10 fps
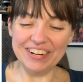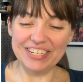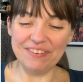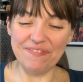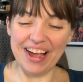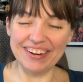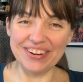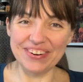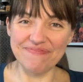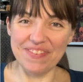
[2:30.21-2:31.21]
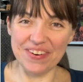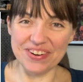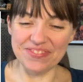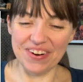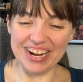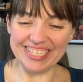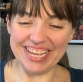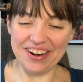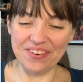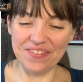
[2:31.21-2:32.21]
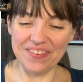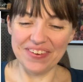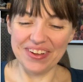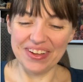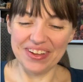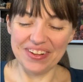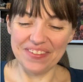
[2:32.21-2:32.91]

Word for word: he she found her her drawings there. You too.